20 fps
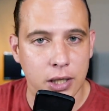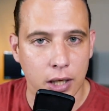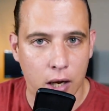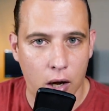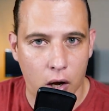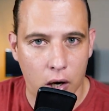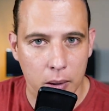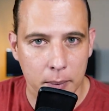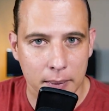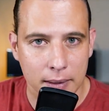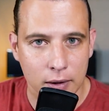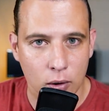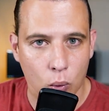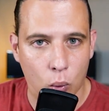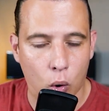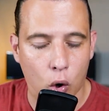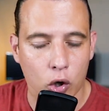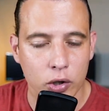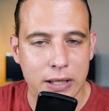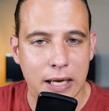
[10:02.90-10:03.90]
economy in the
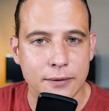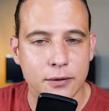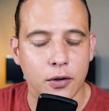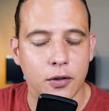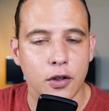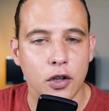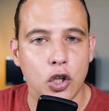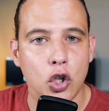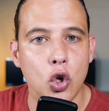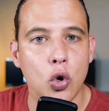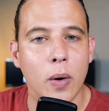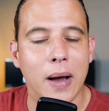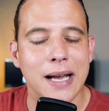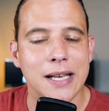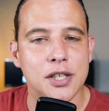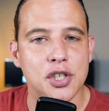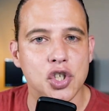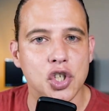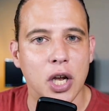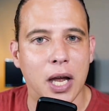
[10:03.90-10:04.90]
world after the
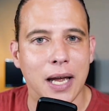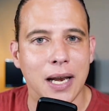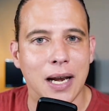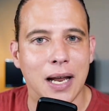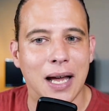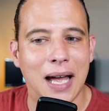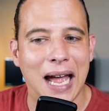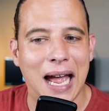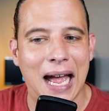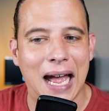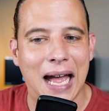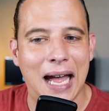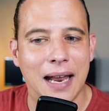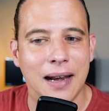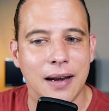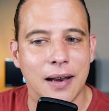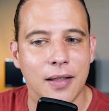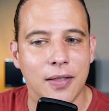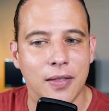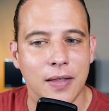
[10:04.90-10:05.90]
US, China,
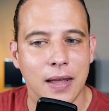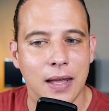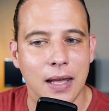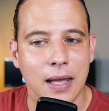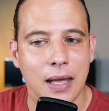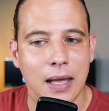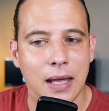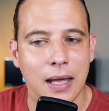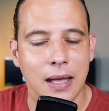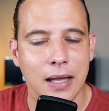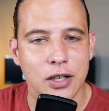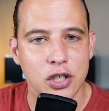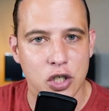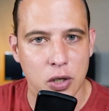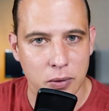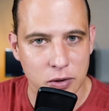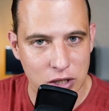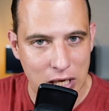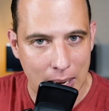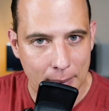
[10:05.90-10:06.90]
and the
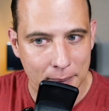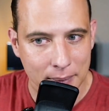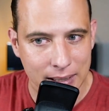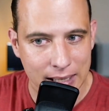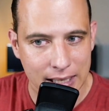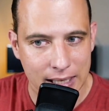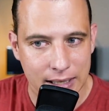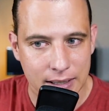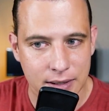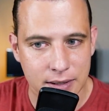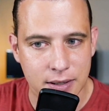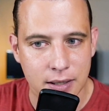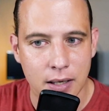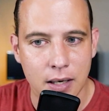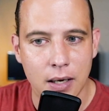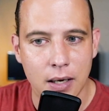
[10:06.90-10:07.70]
Japanese,